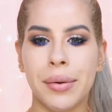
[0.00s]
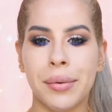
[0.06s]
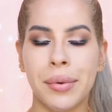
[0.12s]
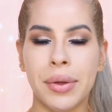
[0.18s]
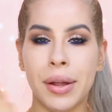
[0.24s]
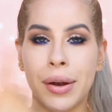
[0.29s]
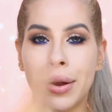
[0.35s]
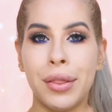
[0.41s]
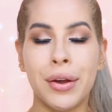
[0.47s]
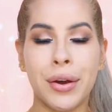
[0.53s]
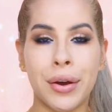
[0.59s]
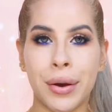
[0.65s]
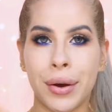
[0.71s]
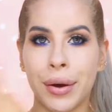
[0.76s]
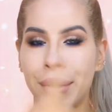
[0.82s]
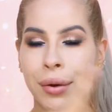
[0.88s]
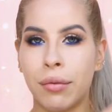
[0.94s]
with
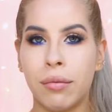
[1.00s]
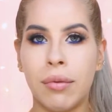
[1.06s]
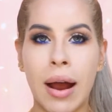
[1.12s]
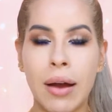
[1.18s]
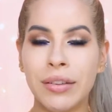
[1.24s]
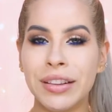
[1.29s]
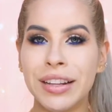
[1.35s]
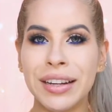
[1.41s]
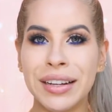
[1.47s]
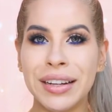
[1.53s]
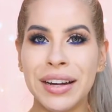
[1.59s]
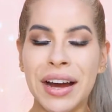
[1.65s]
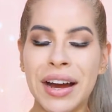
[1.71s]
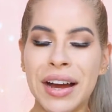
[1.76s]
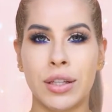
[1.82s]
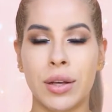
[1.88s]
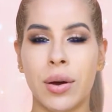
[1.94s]
another round.
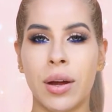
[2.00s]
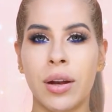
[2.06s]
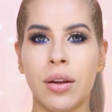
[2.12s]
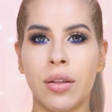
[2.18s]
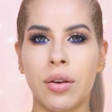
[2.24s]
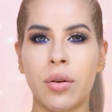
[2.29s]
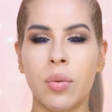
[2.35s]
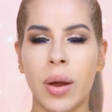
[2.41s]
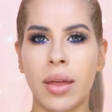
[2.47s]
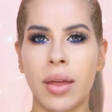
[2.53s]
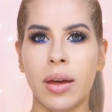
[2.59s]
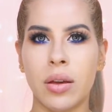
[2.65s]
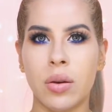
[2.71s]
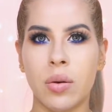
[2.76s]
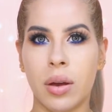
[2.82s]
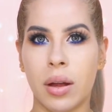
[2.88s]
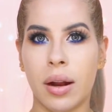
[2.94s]
So another way
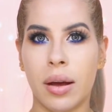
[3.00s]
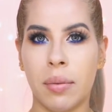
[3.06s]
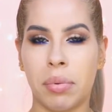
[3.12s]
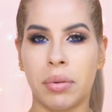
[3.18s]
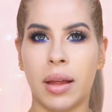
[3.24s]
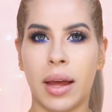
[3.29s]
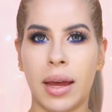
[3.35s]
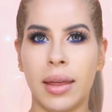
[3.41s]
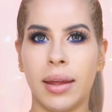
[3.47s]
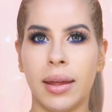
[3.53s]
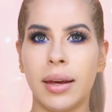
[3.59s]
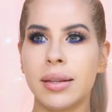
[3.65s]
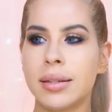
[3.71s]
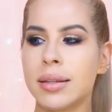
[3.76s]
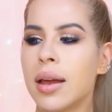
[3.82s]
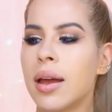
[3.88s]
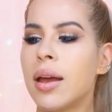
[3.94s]
that you can apply
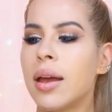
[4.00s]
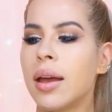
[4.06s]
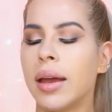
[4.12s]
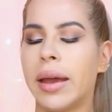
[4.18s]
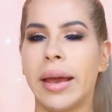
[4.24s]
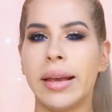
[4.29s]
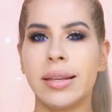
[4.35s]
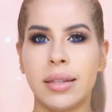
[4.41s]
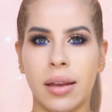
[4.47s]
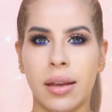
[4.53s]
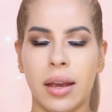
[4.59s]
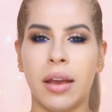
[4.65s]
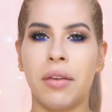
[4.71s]
this is,